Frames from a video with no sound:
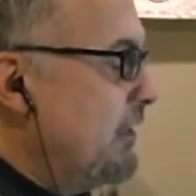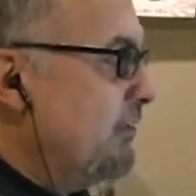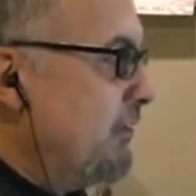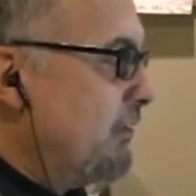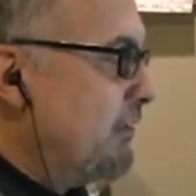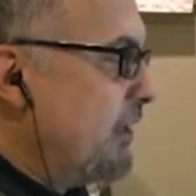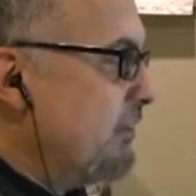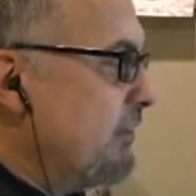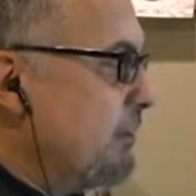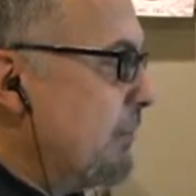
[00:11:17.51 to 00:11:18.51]
is the
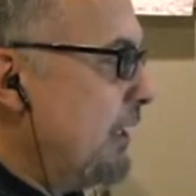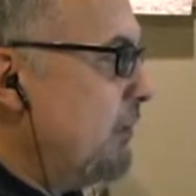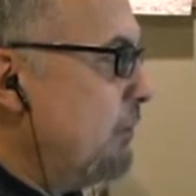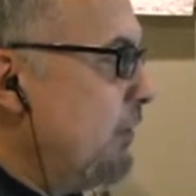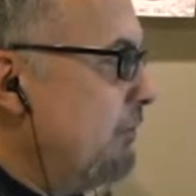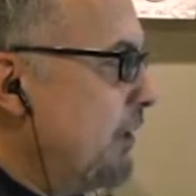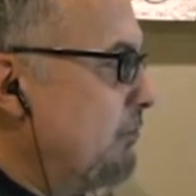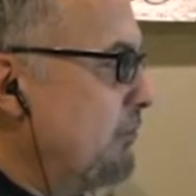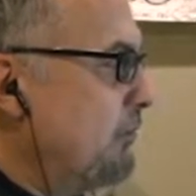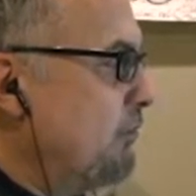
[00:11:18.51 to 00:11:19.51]
sense that many who have
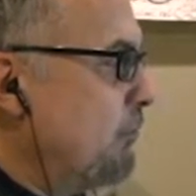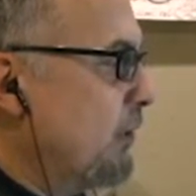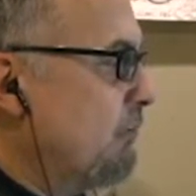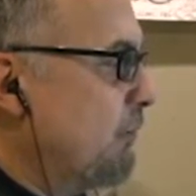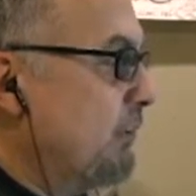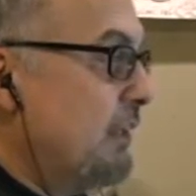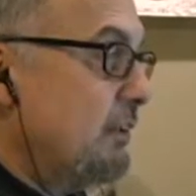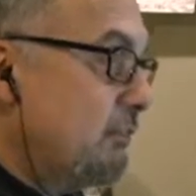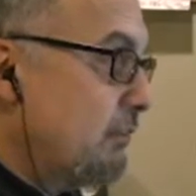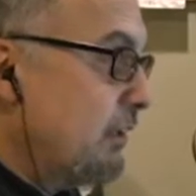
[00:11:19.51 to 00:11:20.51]
come since
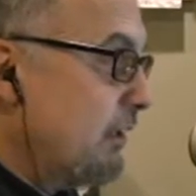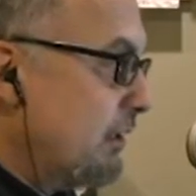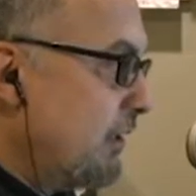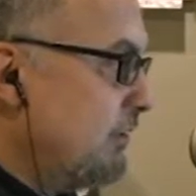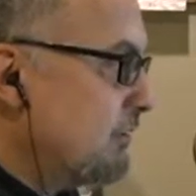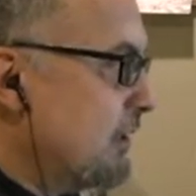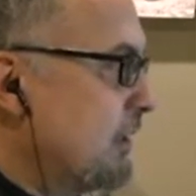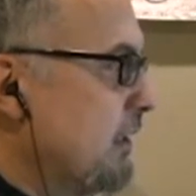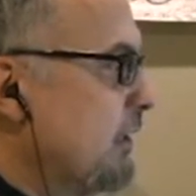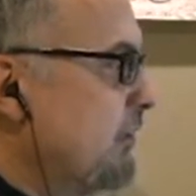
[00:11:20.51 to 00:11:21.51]
2014 are still in the country,
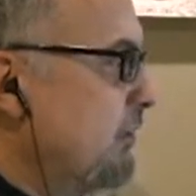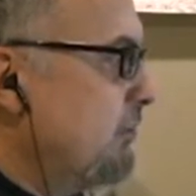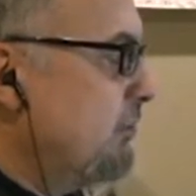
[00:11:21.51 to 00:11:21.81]
says